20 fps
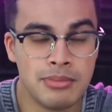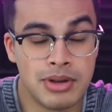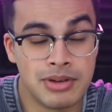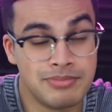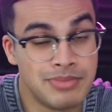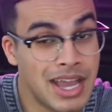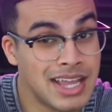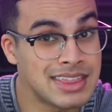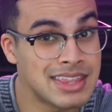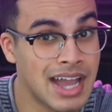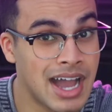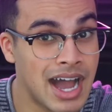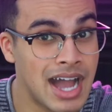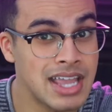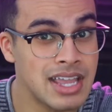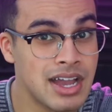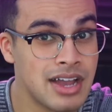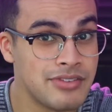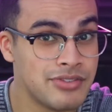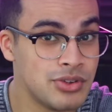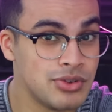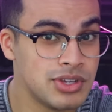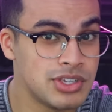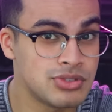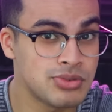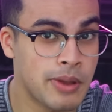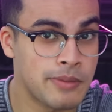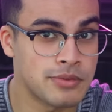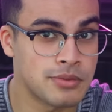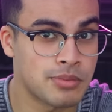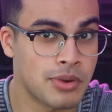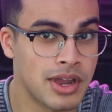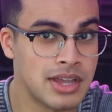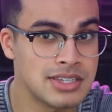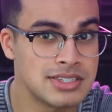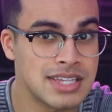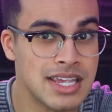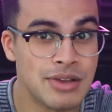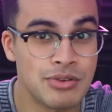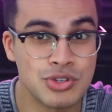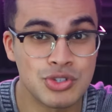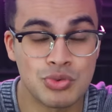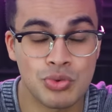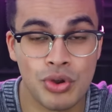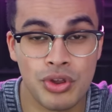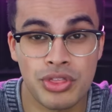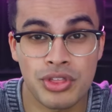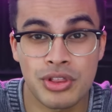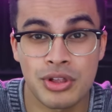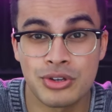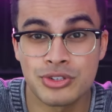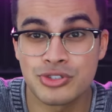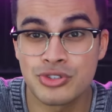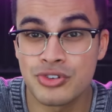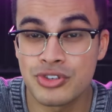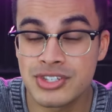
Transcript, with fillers: But at the height of Uniswap's price, it was worth close to